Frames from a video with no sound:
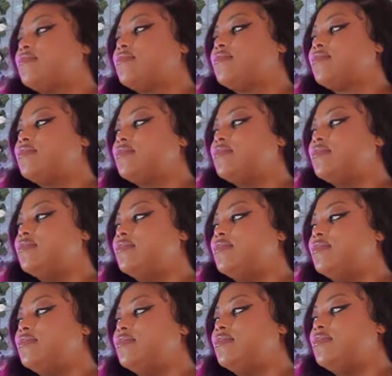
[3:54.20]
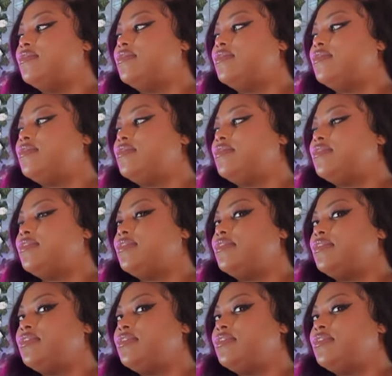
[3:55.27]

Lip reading: Nobody speaks.